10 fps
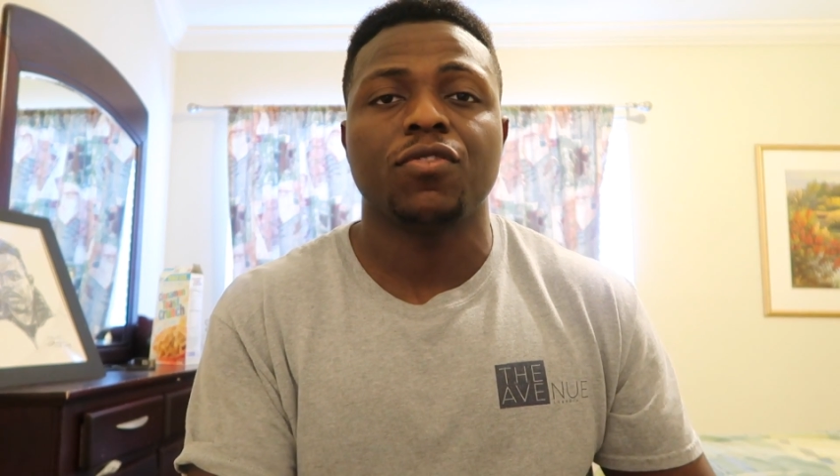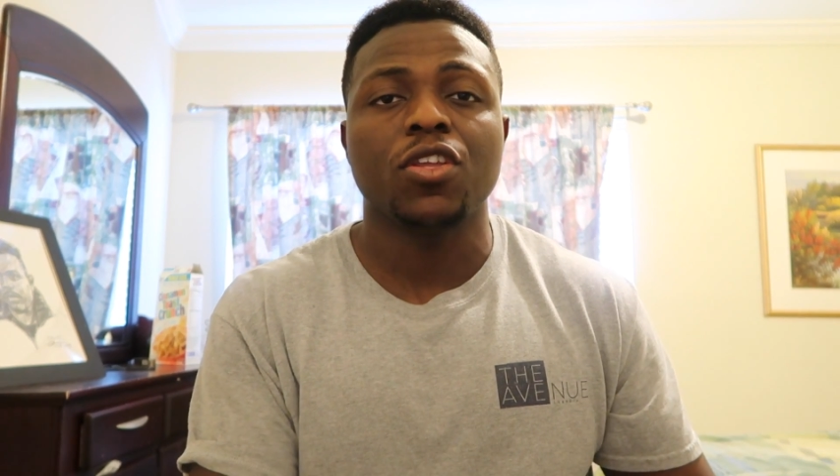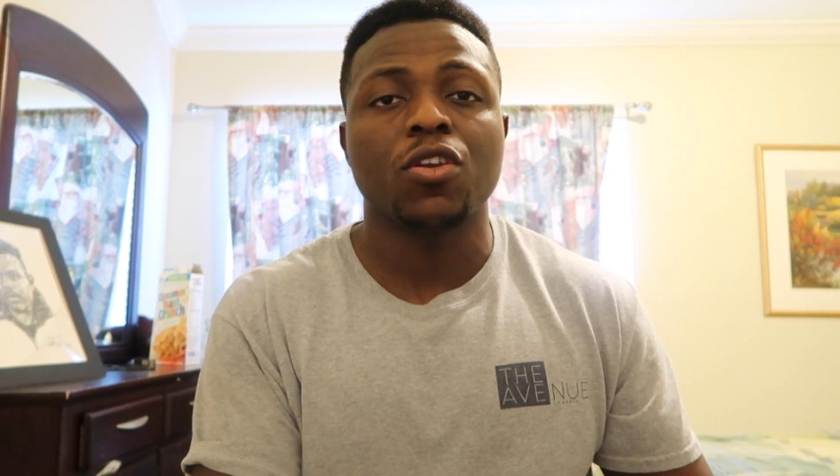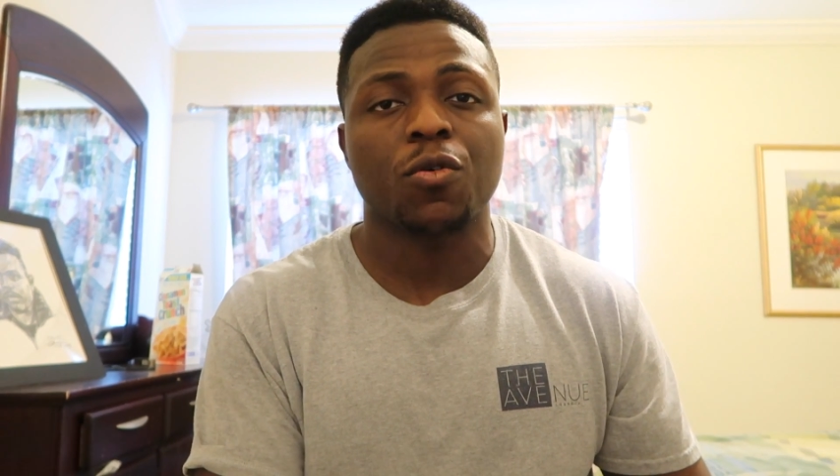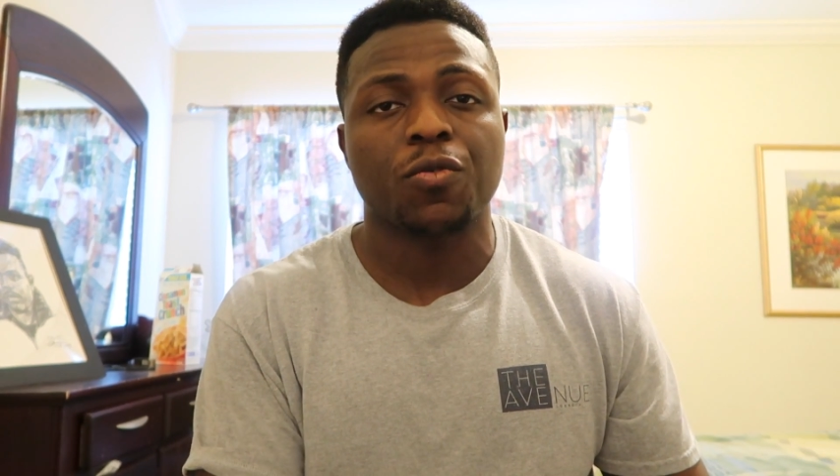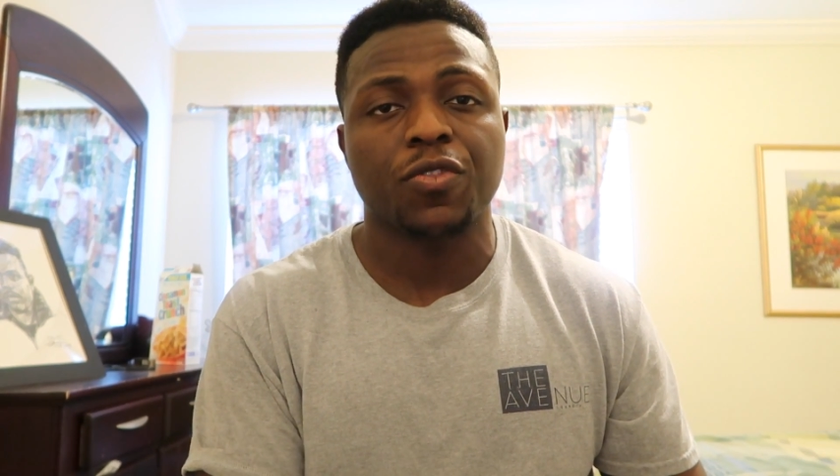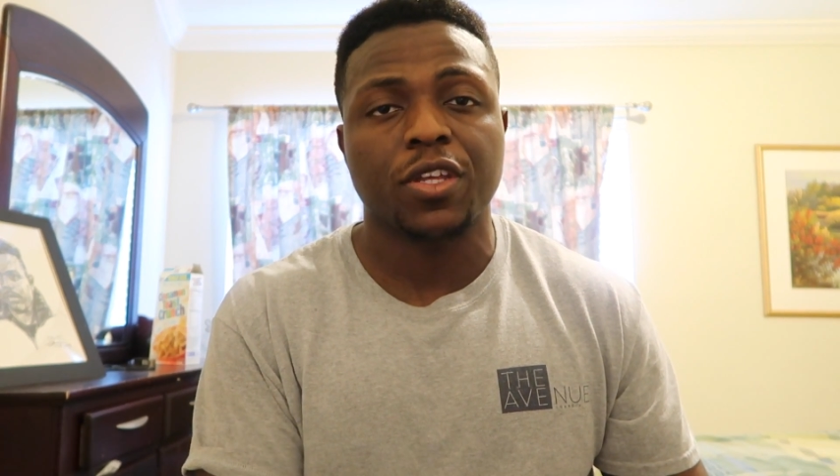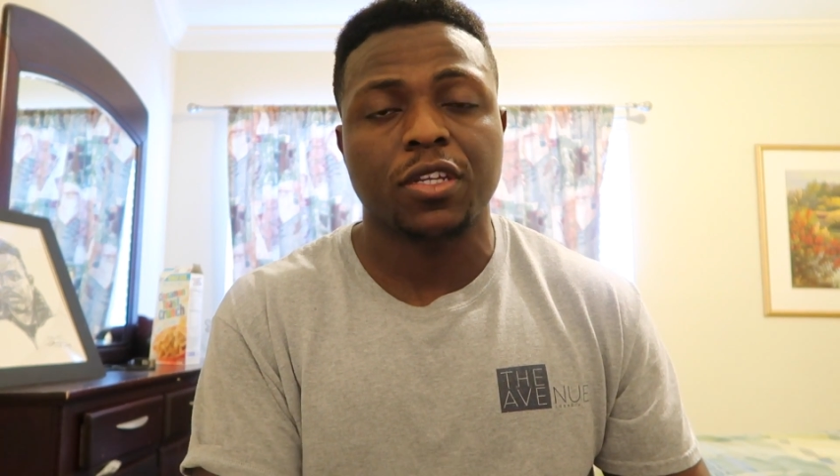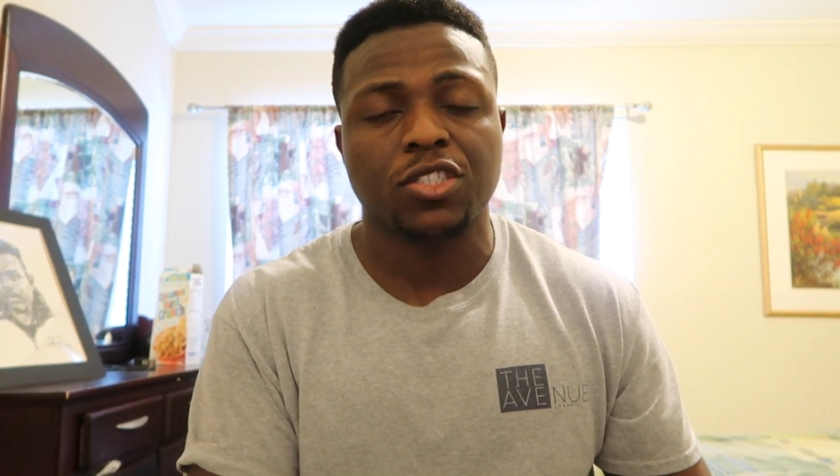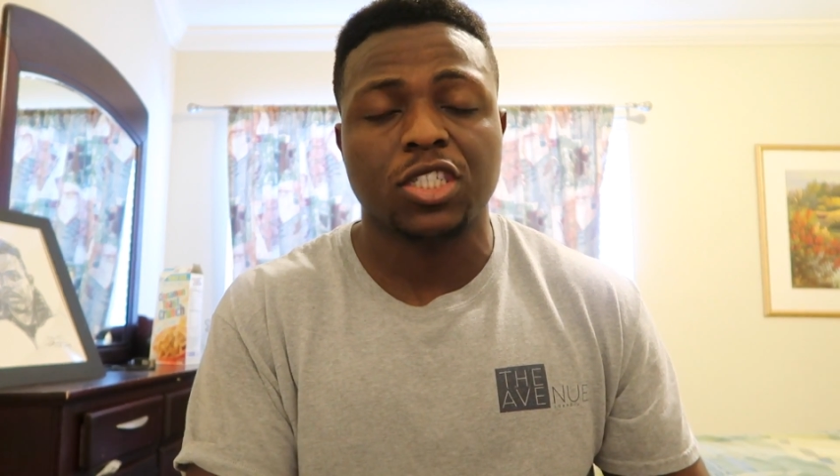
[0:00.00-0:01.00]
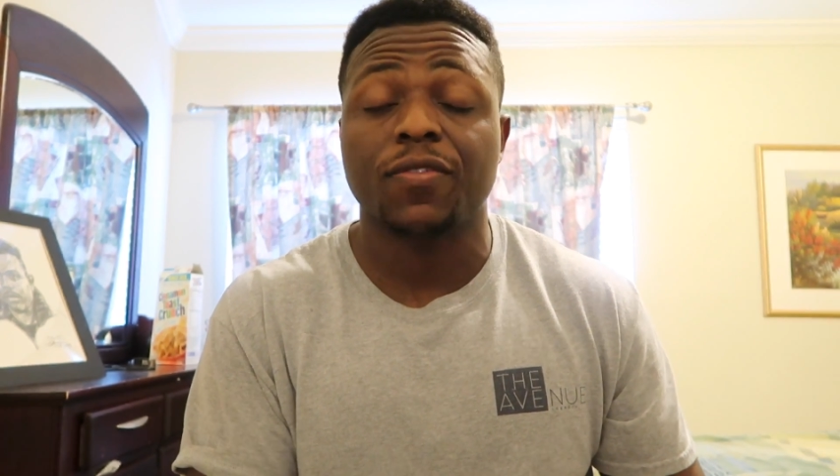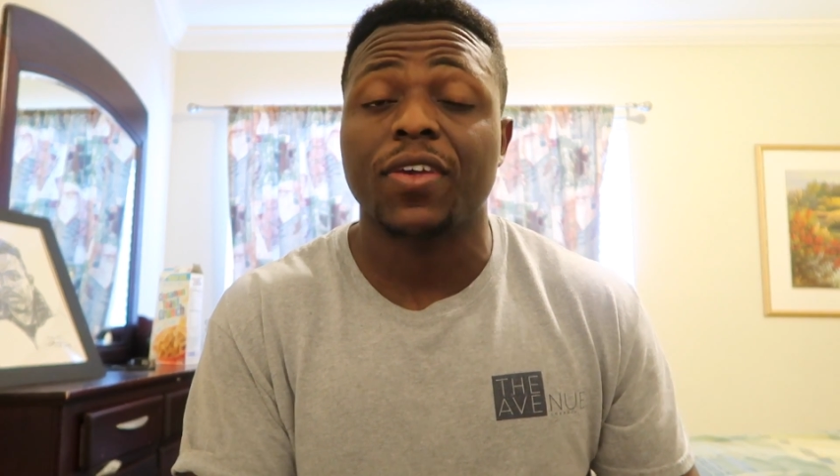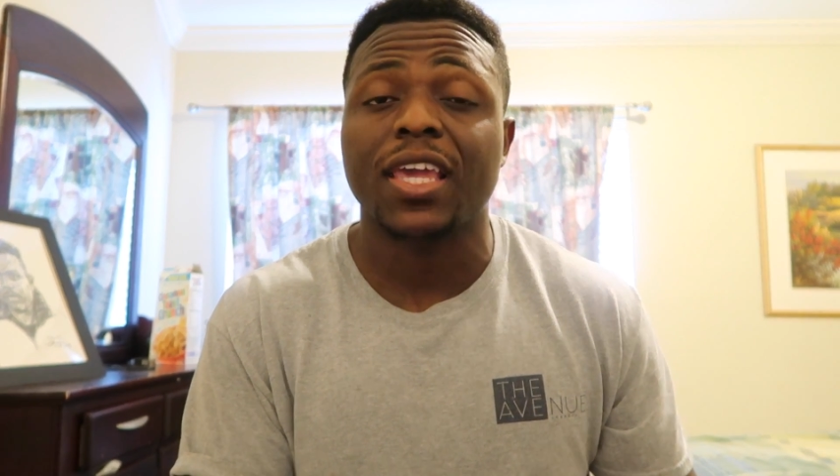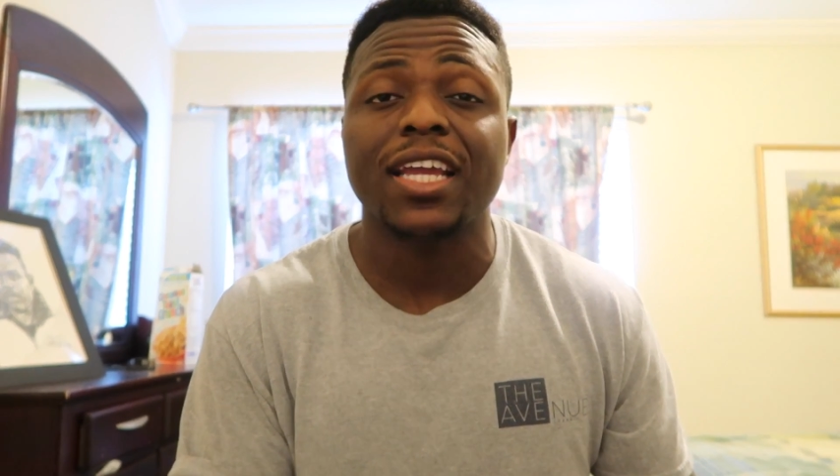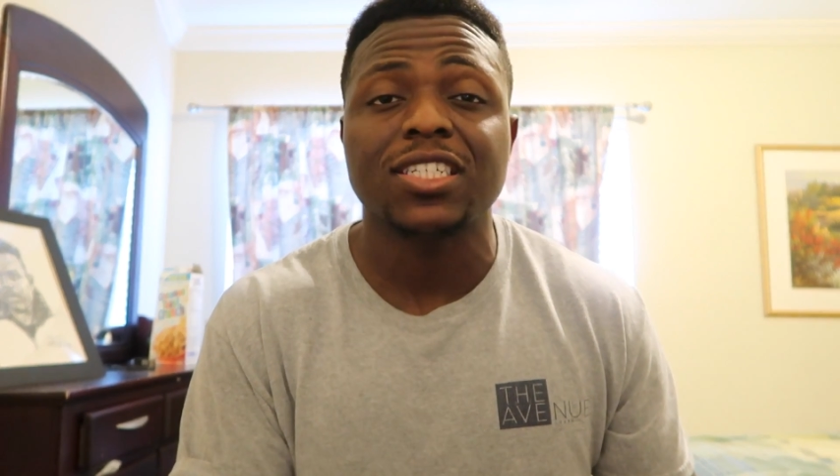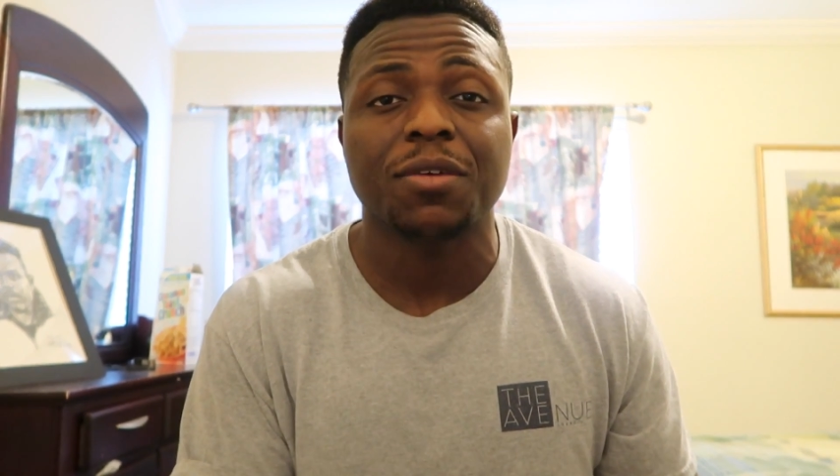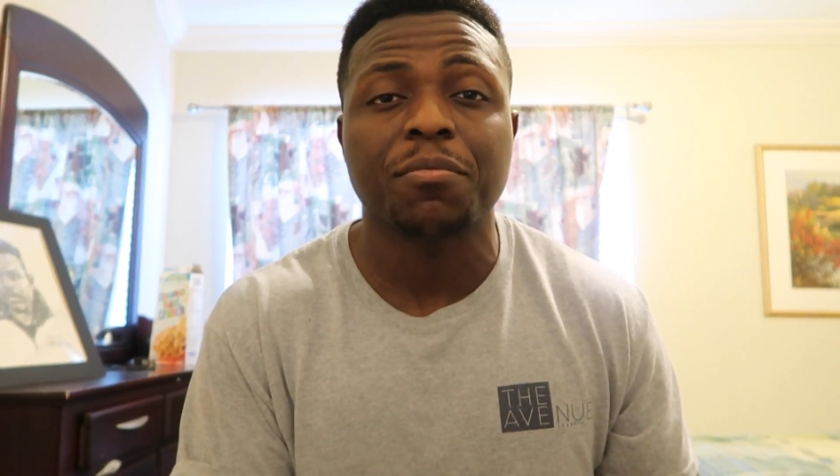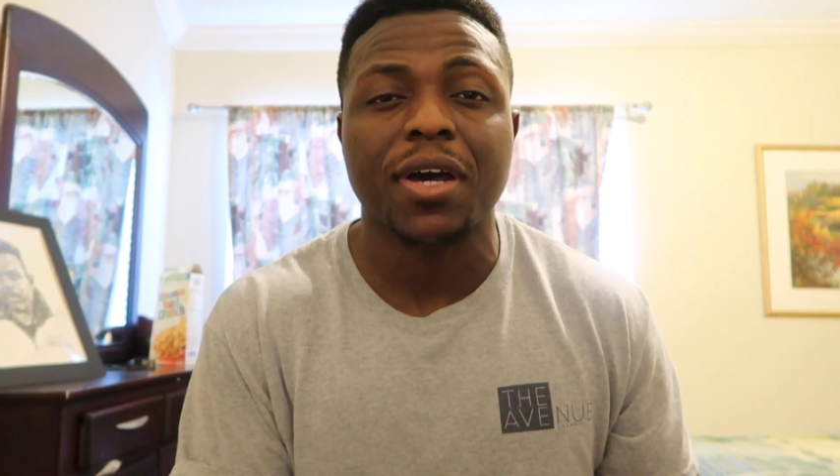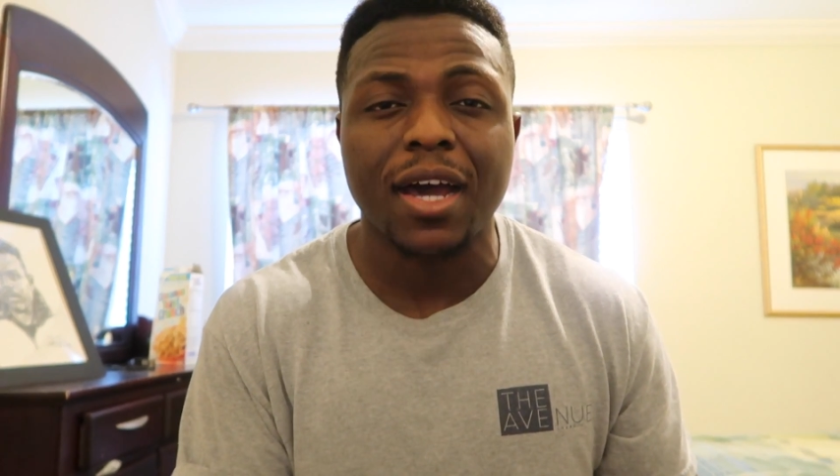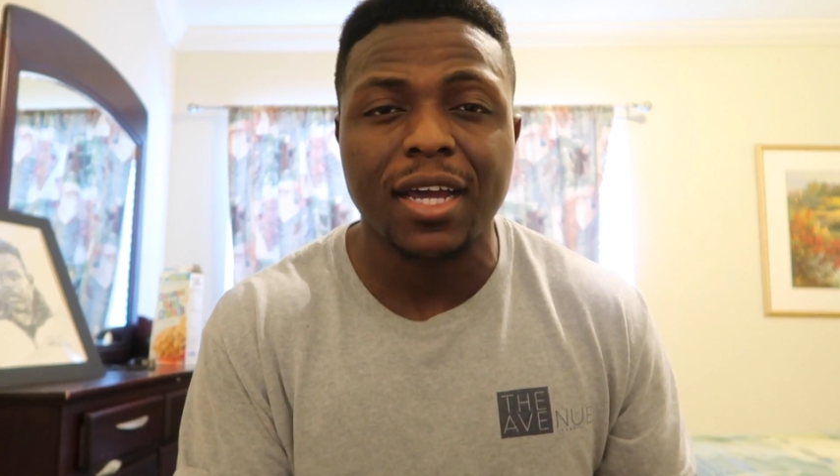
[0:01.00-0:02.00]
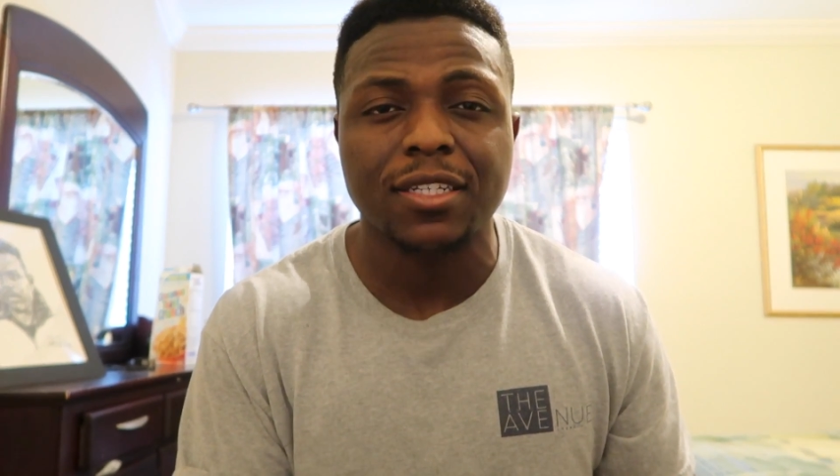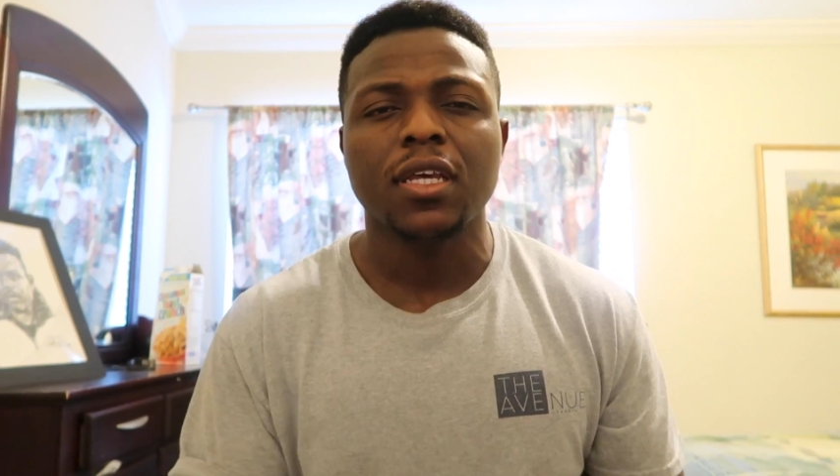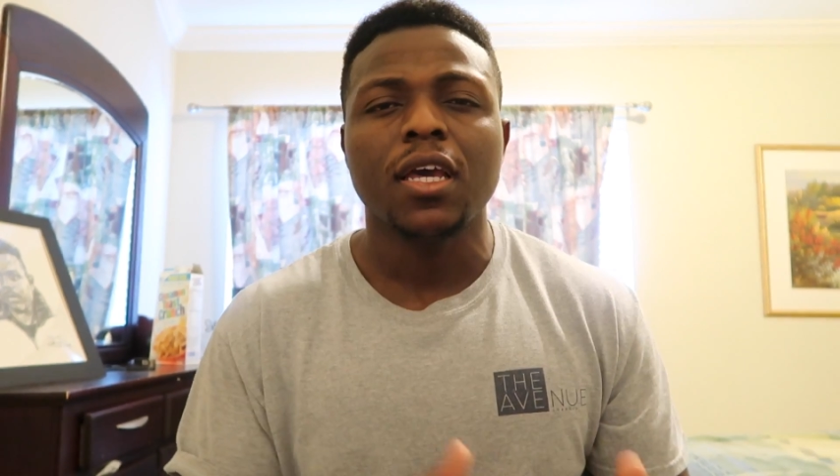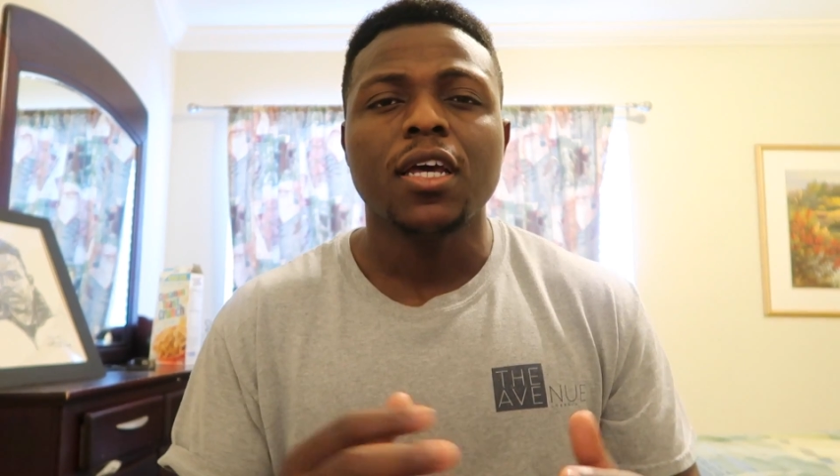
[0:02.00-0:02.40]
you know, the justification behind.